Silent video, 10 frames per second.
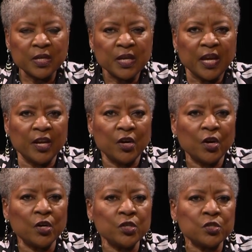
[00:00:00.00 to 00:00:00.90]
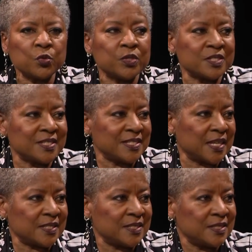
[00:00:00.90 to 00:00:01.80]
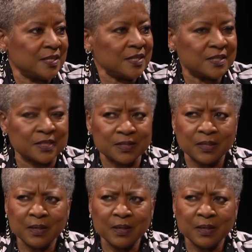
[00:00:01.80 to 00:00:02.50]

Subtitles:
and hers was the sexy 60s.